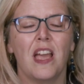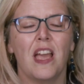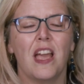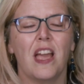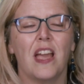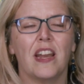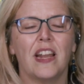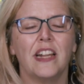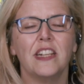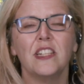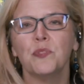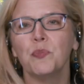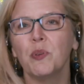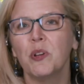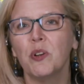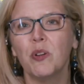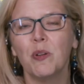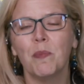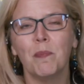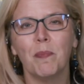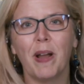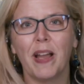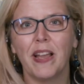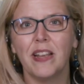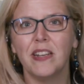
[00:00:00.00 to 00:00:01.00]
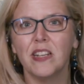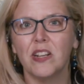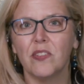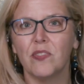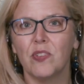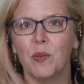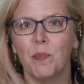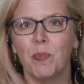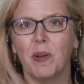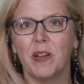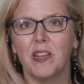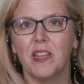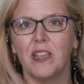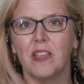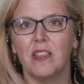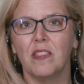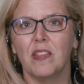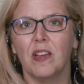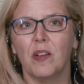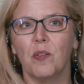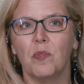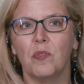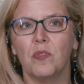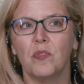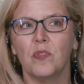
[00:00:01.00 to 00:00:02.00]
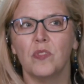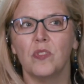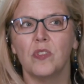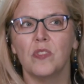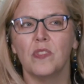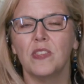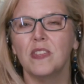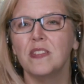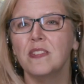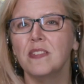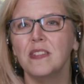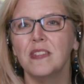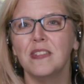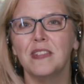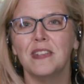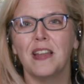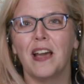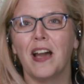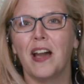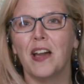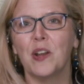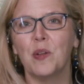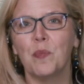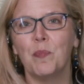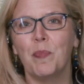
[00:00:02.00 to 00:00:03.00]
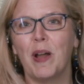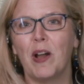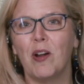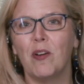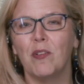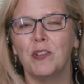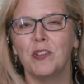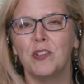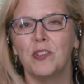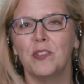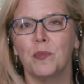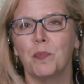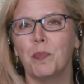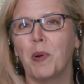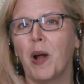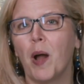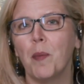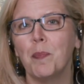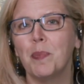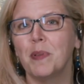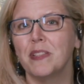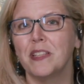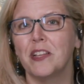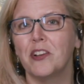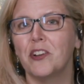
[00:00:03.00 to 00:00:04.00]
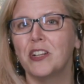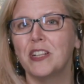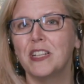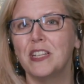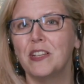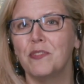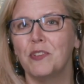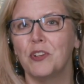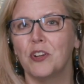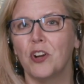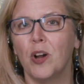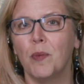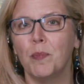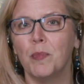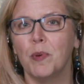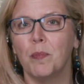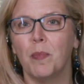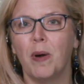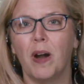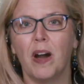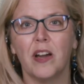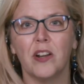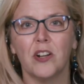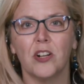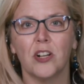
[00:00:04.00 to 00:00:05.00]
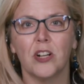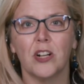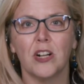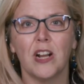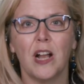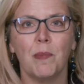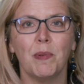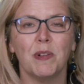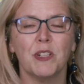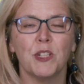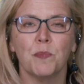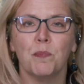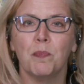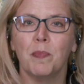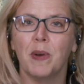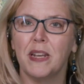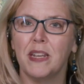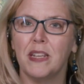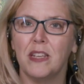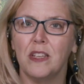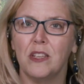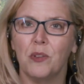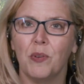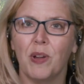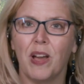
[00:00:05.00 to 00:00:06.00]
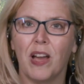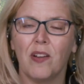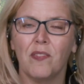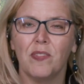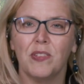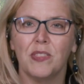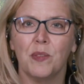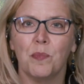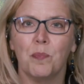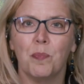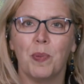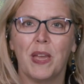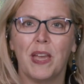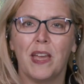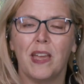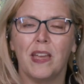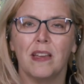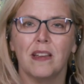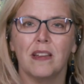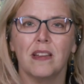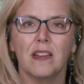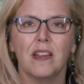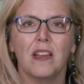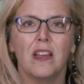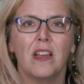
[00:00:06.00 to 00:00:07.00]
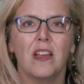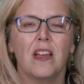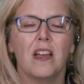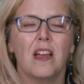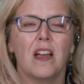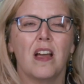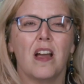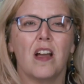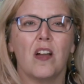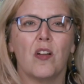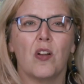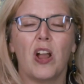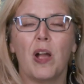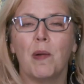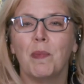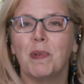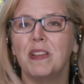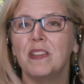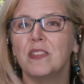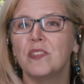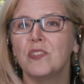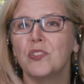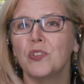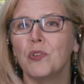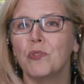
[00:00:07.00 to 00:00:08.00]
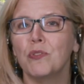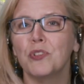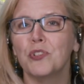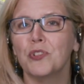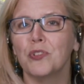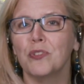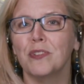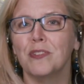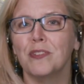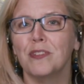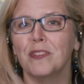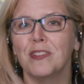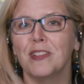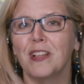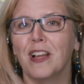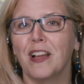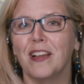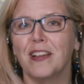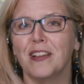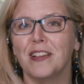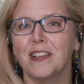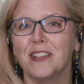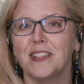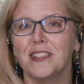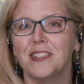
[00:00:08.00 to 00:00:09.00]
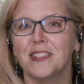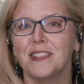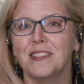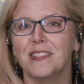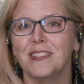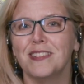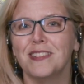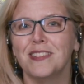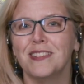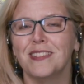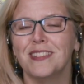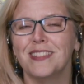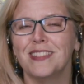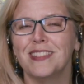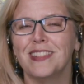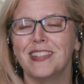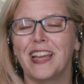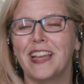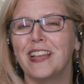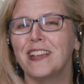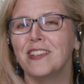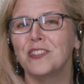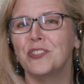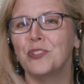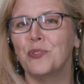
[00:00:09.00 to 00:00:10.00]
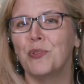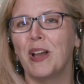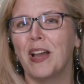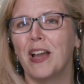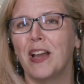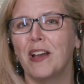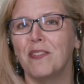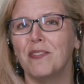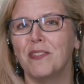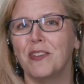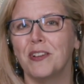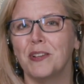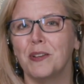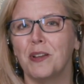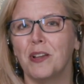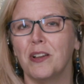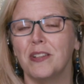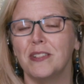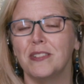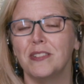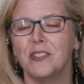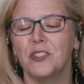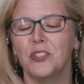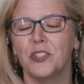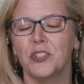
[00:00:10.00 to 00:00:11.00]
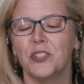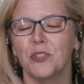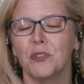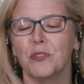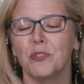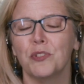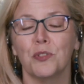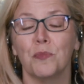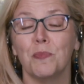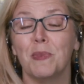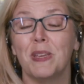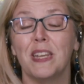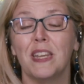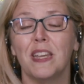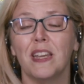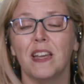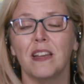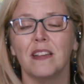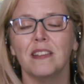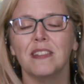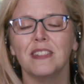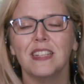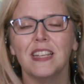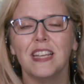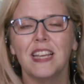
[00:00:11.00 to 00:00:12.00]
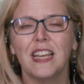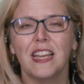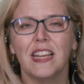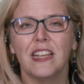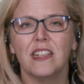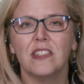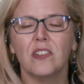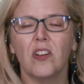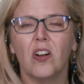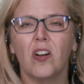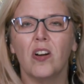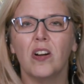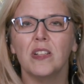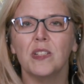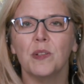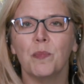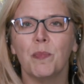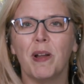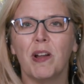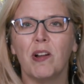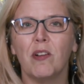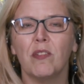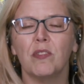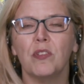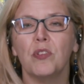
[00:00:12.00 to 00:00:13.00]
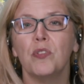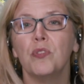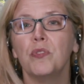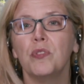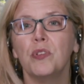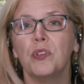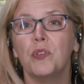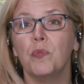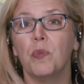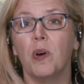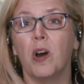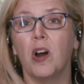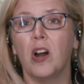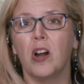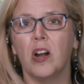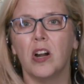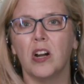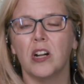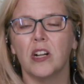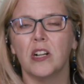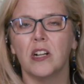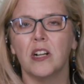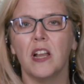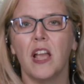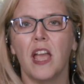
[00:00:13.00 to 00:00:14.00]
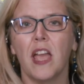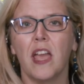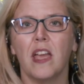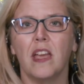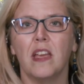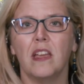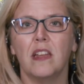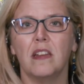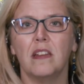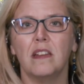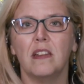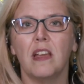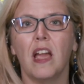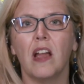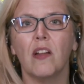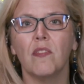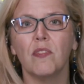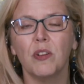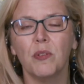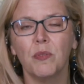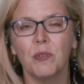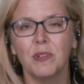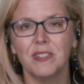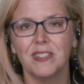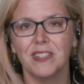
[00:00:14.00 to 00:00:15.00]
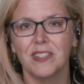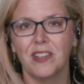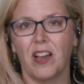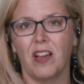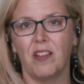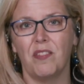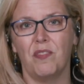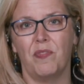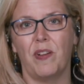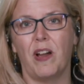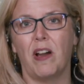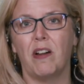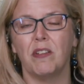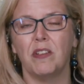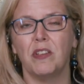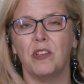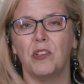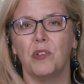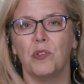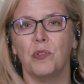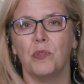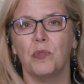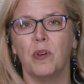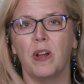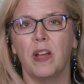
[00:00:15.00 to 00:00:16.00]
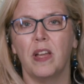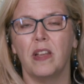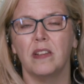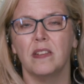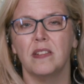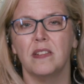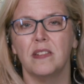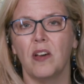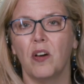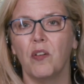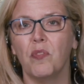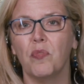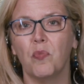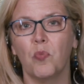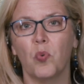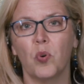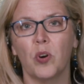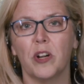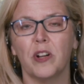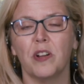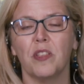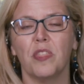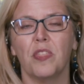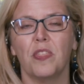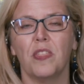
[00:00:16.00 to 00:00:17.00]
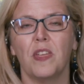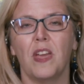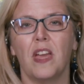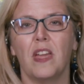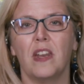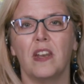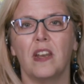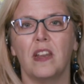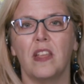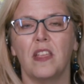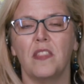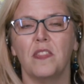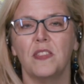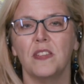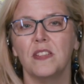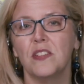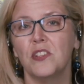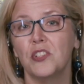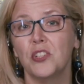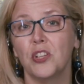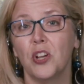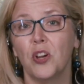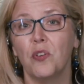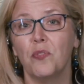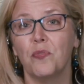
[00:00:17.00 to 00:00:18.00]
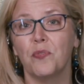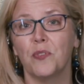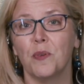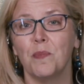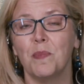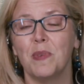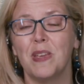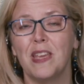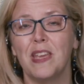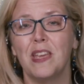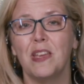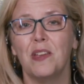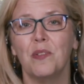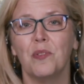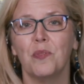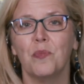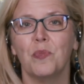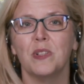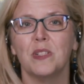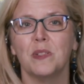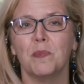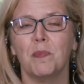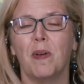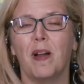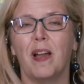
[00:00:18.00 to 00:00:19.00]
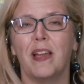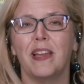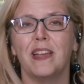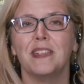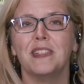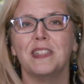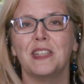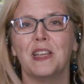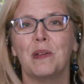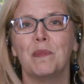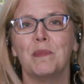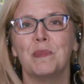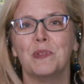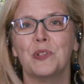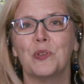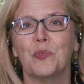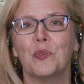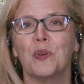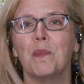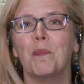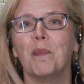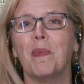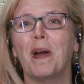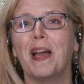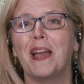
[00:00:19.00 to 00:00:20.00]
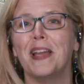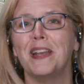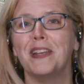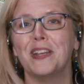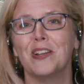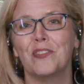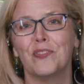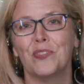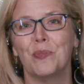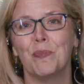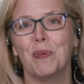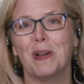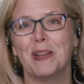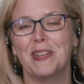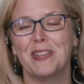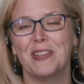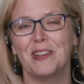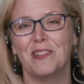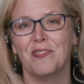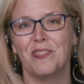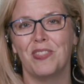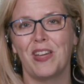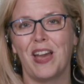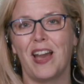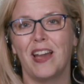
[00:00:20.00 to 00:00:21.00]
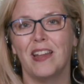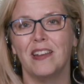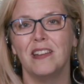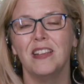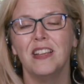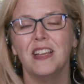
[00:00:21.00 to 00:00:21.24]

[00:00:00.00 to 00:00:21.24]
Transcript: And I just want to remind everybody that this is not about the popularity of your alma mater, how much money you have in the bank, or how many social uh, likes you have on, on your social media. It's all about who you are, and everyone's got value and self worth. And this show for me was my attempt to remind everybody of that.